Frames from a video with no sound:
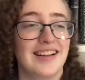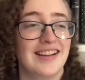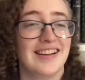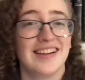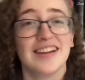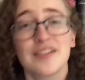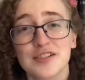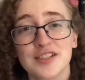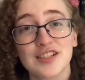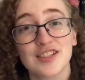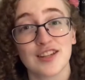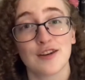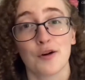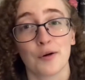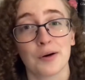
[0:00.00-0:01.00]
It was just
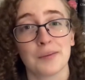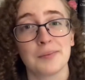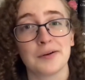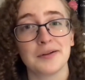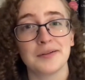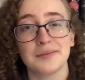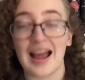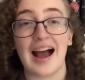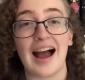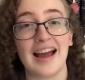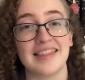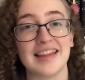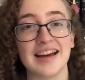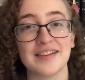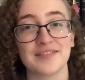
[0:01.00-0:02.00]
adorable. I
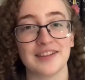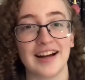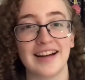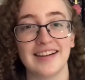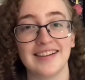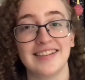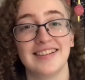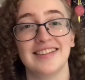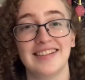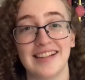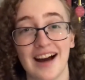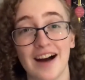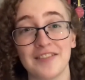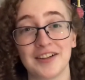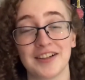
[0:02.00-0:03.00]
then read The
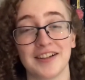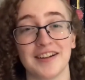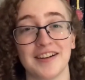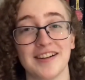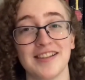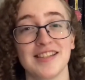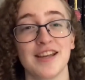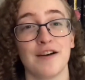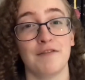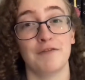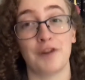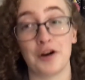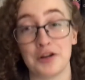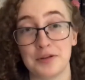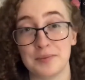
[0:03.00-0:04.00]
Avant-Guards
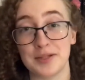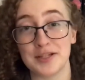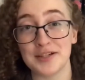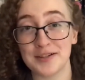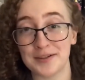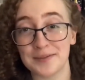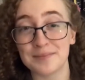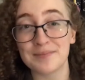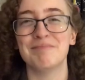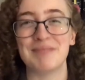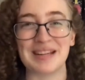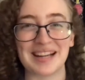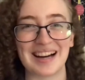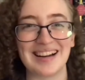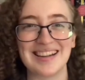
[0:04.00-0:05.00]
Volume 2
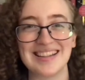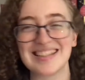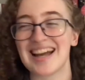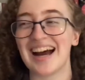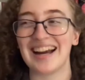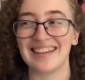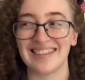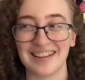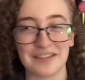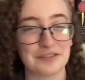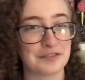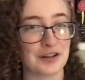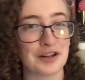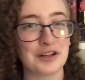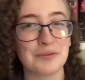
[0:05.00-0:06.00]
because I loved
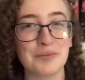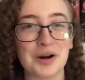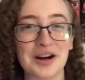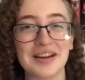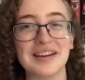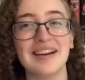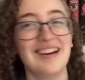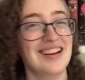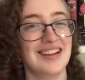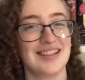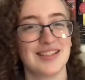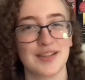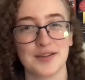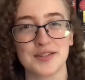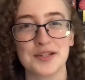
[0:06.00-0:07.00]
Volume 1
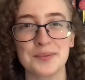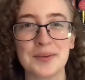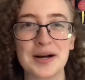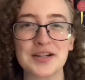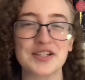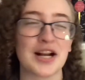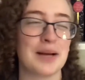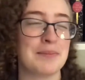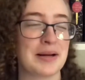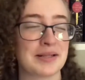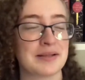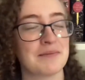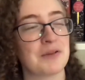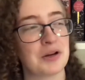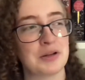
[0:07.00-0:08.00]
so much, I picked
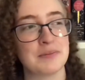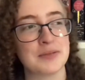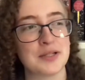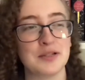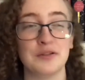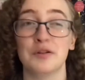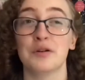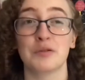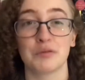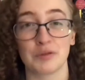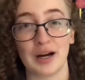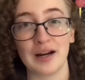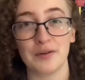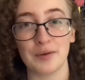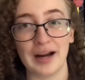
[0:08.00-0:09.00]
up Volume 2
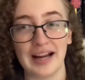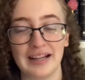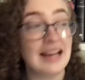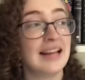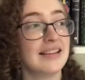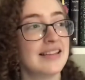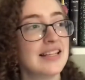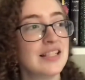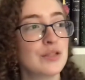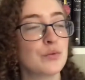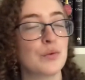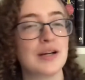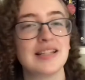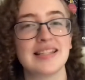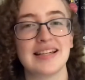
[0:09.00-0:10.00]
right away. This
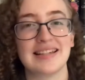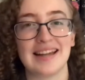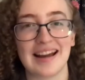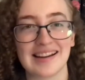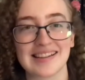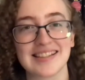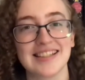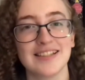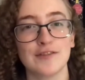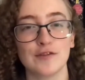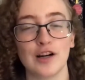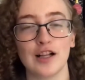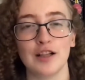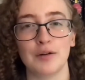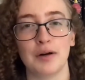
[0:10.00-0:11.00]
was an excellent
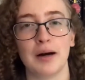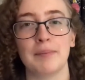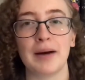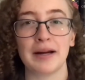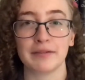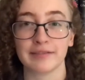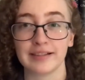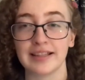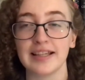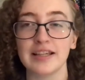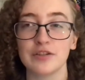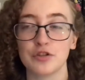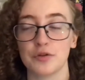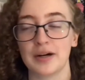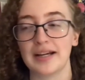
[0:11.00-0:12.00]
follow-up. I really
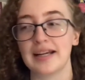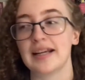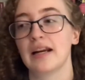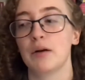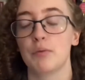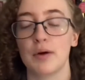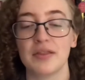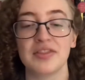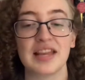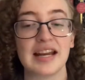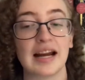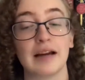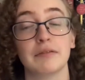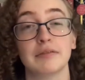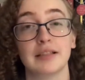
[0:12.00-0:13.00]
enjoyed it, and one thing
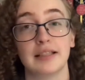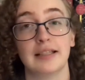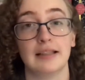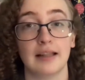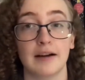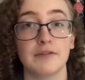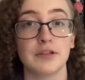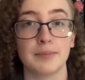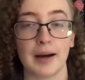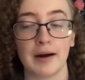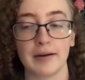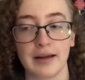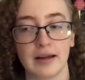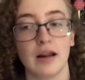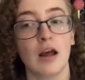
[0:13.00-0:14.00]
I really loved about
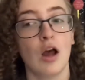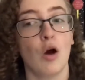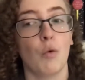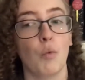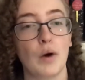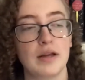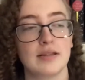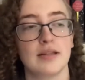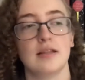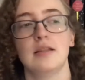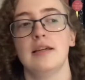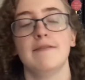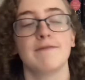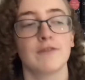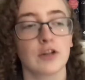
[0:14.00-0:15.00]
it was
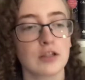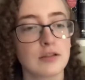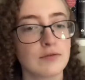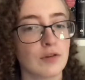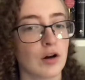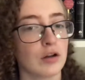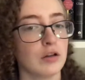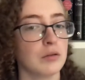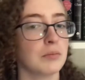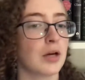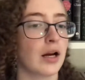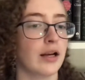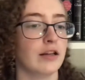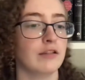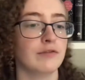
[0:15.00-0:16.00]
the first volume
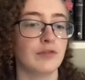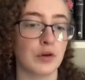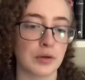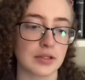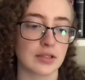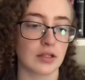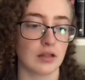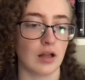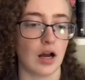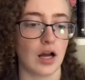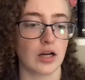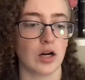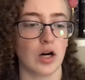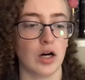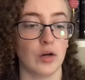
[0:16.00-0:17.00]
kind of focused a lot
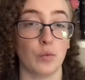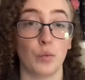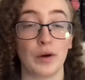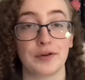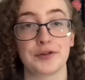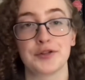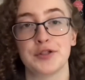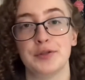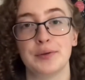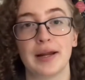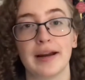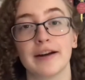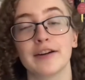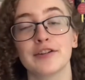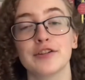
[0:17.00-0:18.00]
on one or two
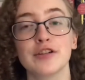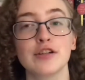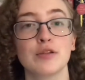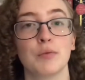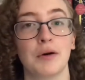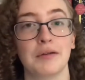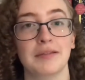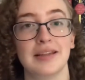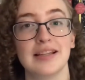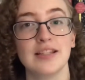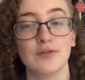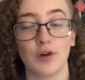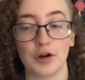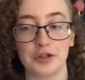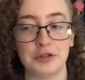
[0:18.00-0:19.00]
characters, while this
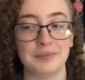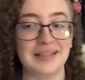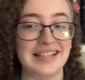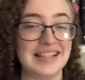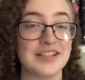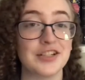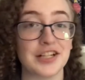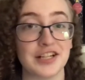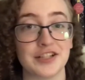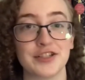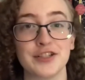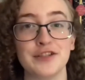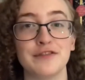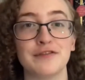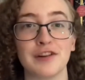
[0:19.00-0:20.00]
volume, each
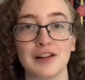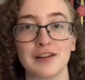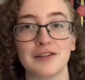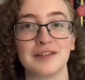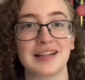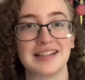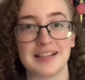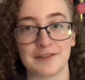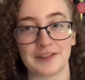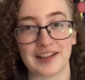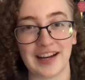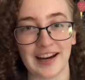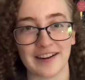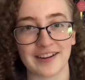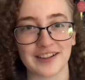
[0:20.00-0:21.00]
issue followed a different
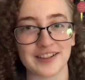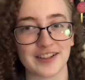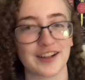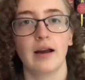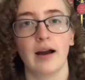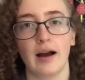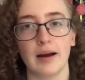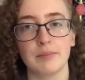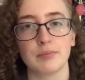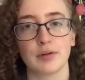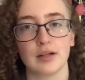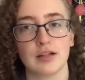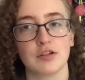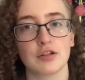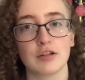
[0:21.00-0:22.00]
character. I'm
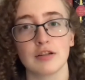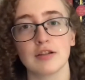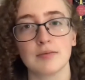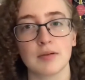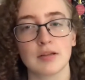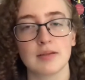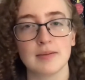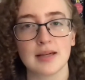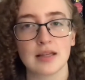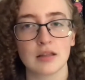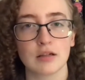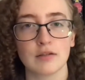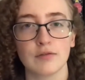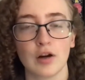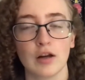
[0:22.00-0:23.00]
pretty sure there's supposed to be a
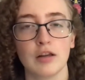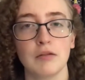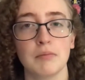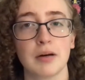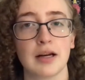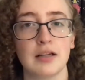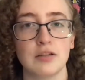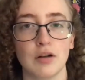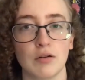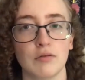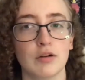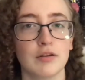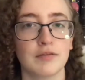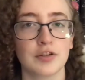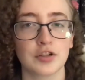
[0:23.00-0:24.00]
third volume, but I don't
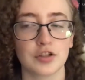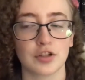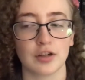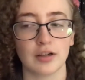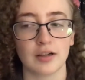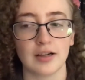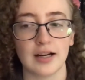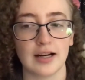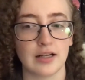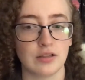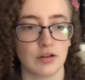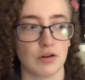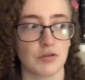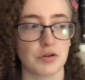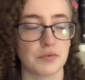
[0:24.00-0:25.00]
know for sure, and I
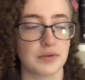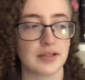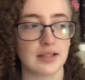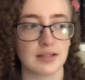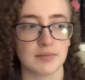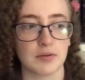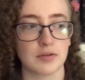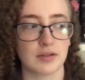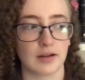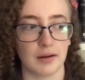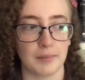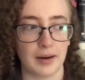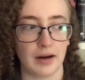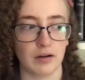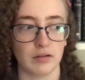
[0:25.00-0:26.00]
don't know when that's supposed to
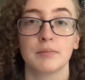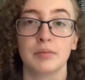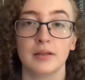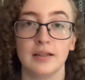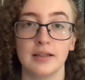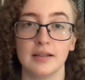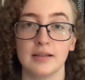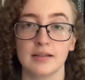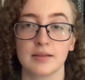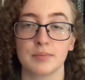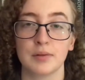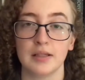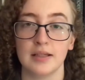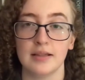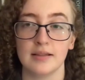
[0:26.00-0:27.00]
come out. Please,
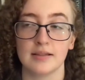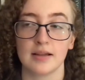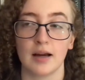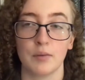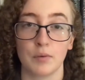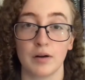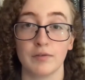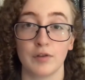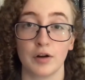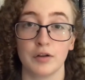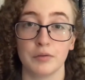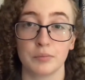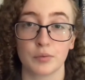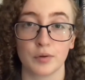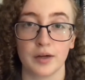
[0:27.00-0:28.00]
please, I want
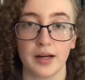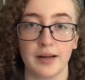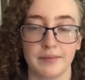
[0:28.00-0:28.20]
Volume 3.